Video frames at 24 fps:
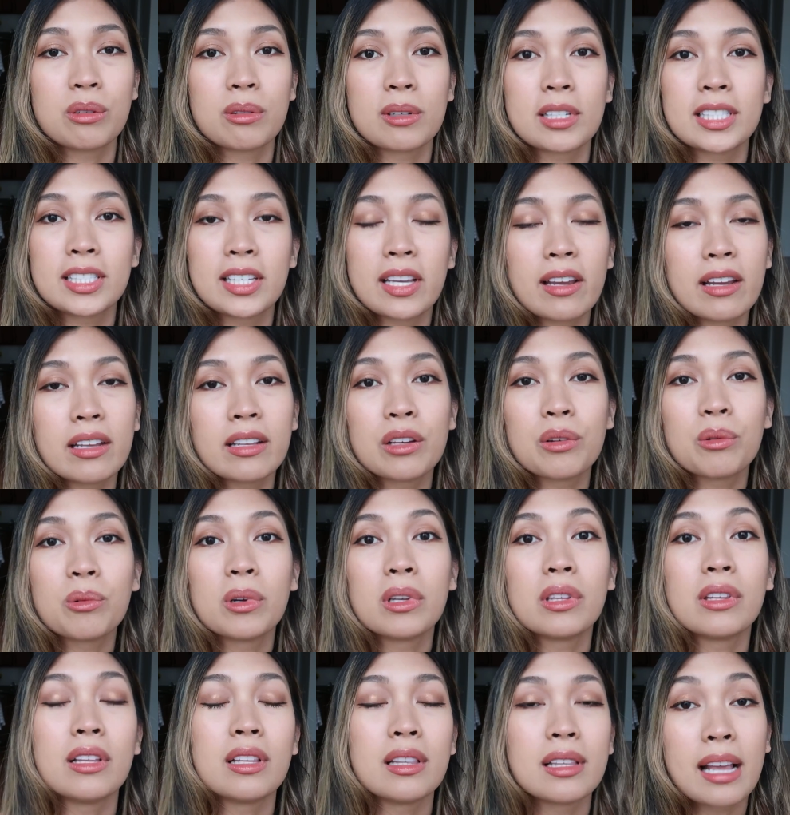retain it
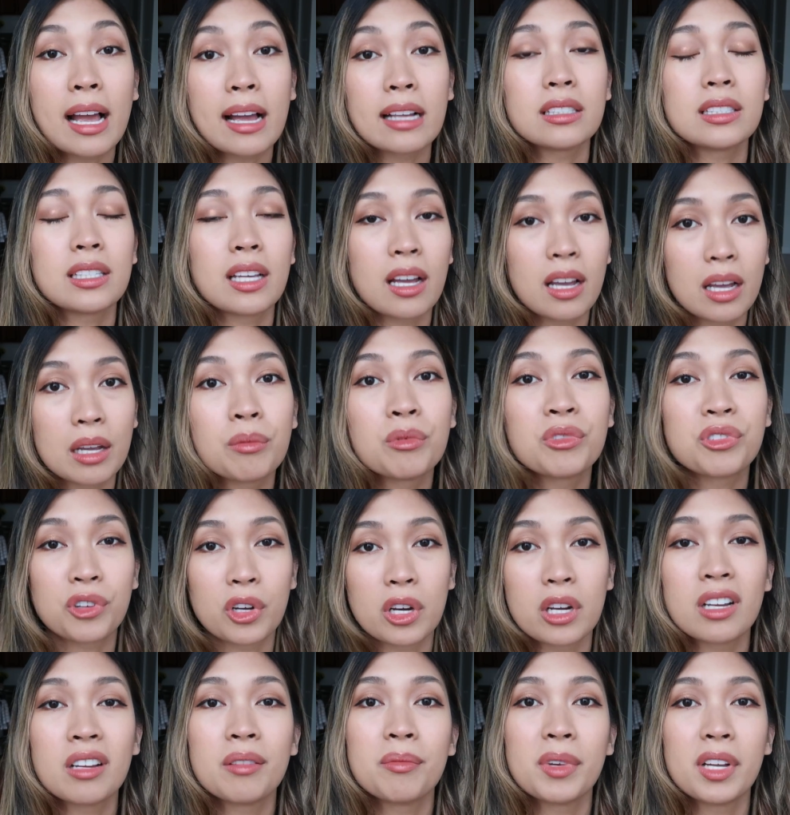within that time
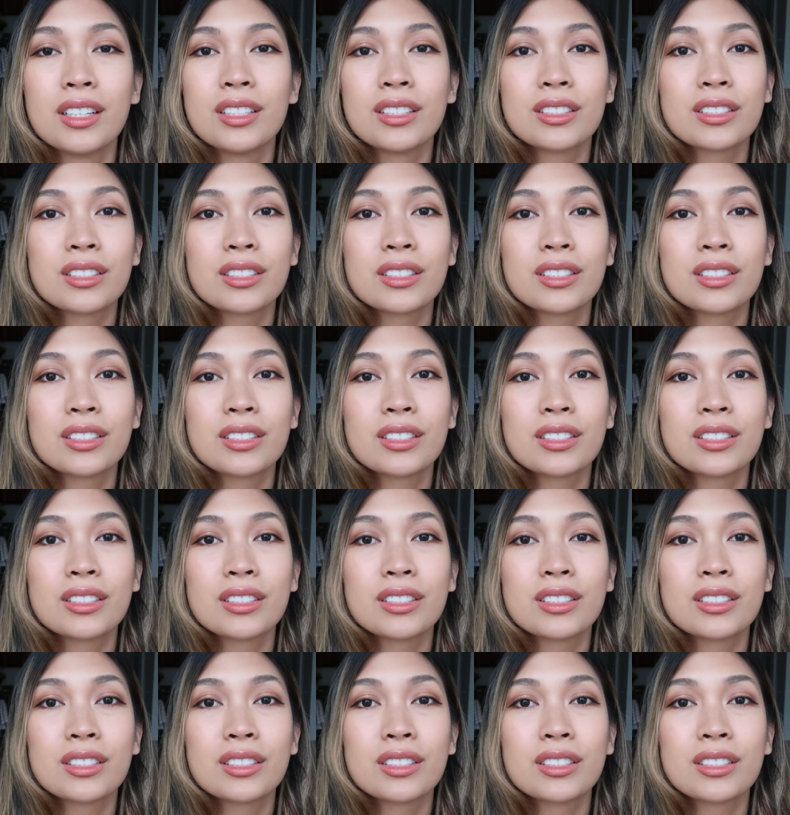frame.